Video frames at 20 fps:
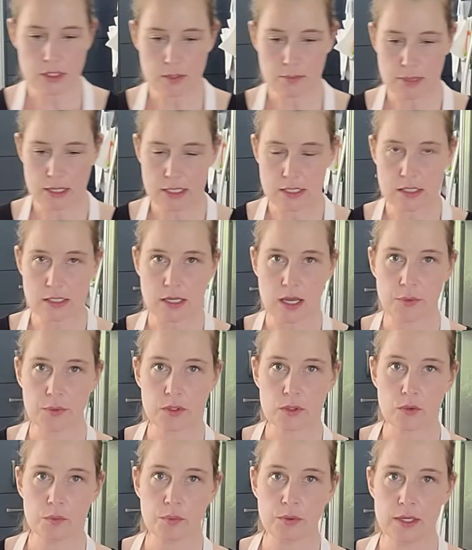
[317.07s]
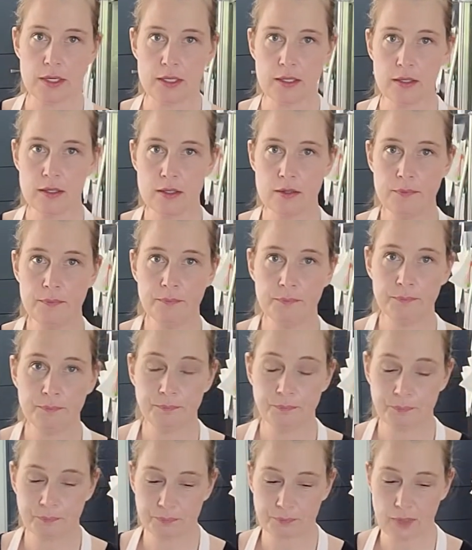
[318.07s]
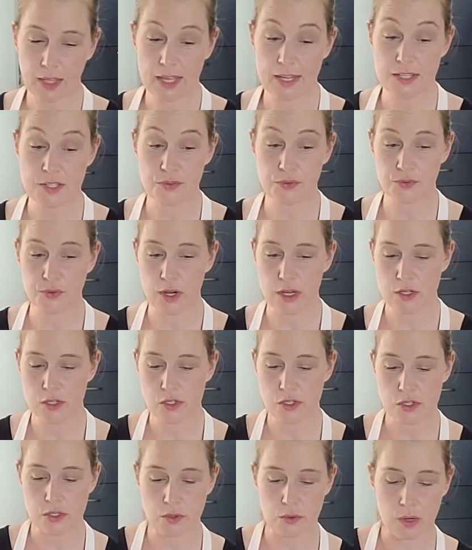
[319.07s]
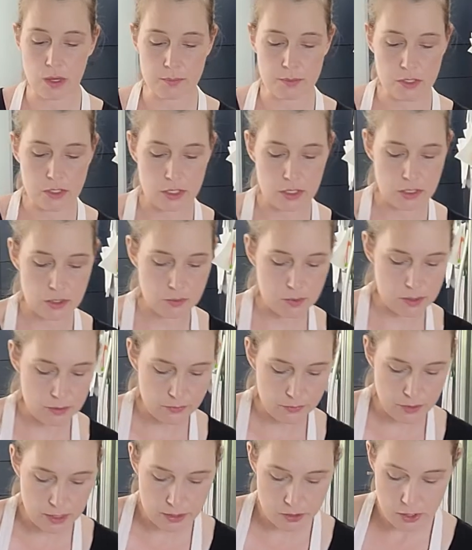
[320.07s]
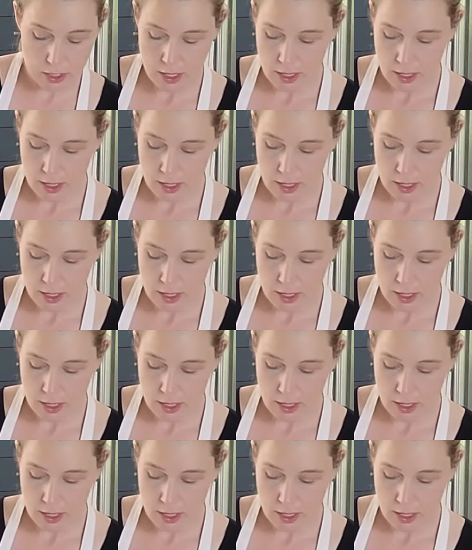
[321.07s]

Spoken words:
some nice sourdough bread here, and it's fresh, so I'm just gonna use it fresh.